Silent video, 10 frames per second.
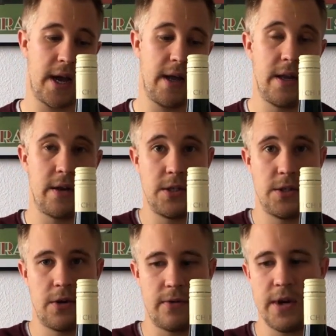and a
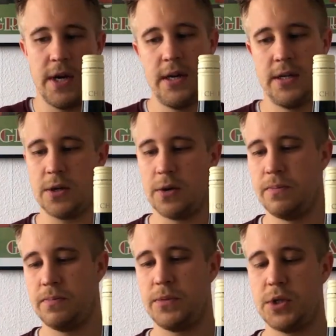Reserve,
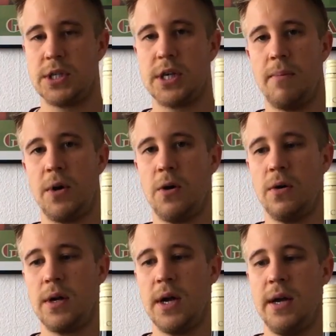so just come
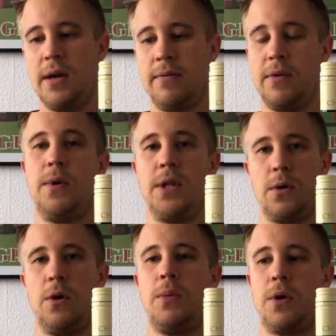along. If you want to
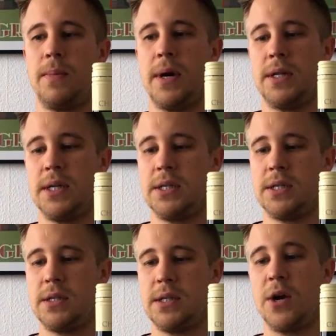know more about
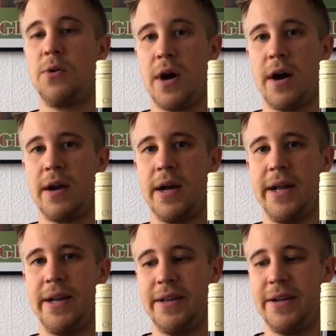this terroir
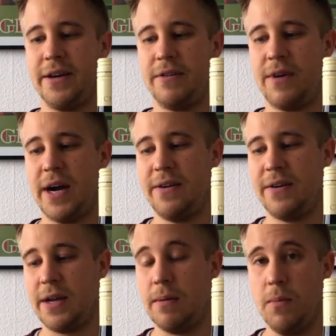and
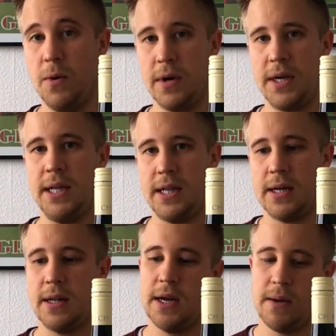winery in more
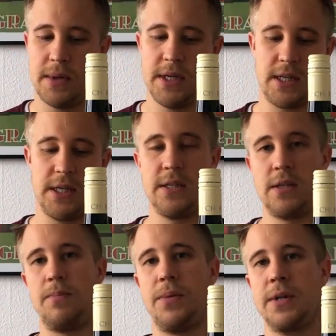detail, please listen to
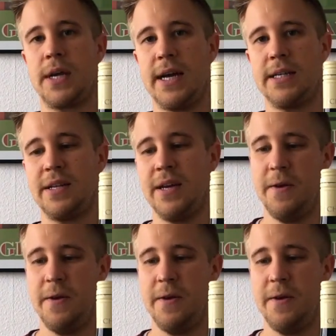the podcast